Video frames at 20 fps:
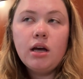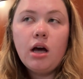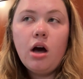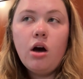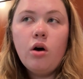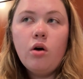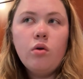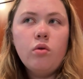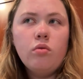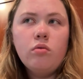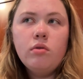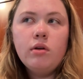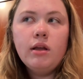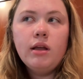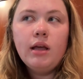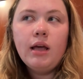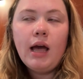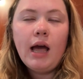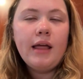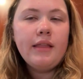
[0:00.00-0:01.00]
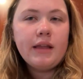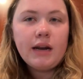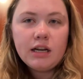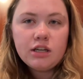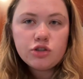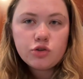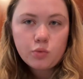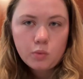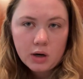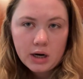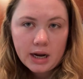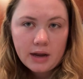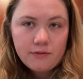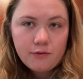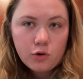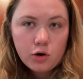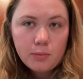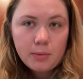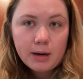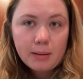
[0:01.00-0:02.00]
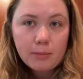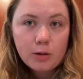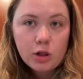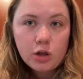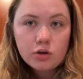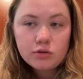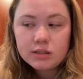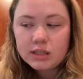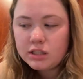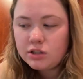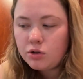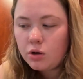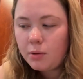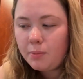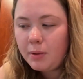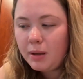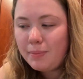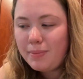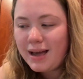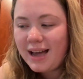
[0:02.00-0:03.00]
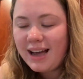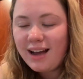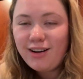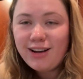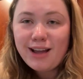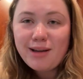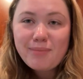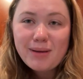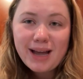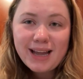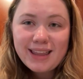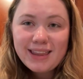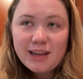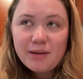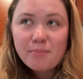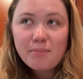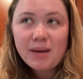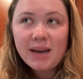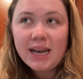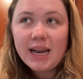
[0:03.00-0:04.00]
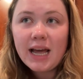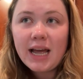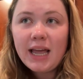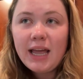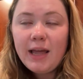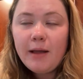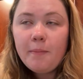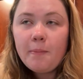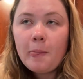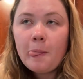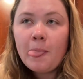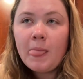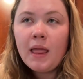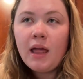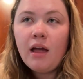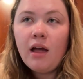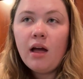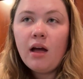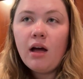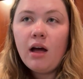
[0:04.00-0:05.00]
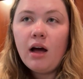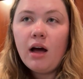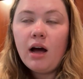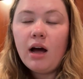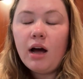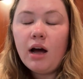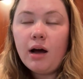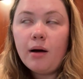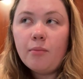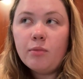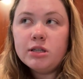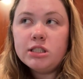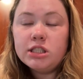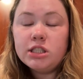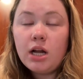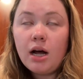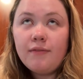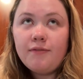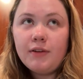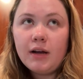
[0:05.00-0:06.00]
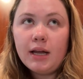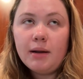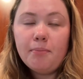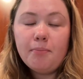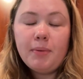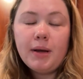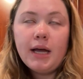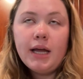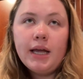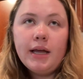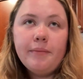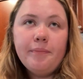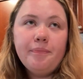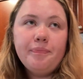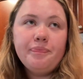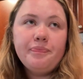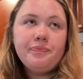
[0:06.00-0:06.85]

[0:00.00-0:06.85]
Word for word: oh, and then I just work at four, but I'm closing. So I'll be back, I'll get back at like midnight, um, which is not fun, but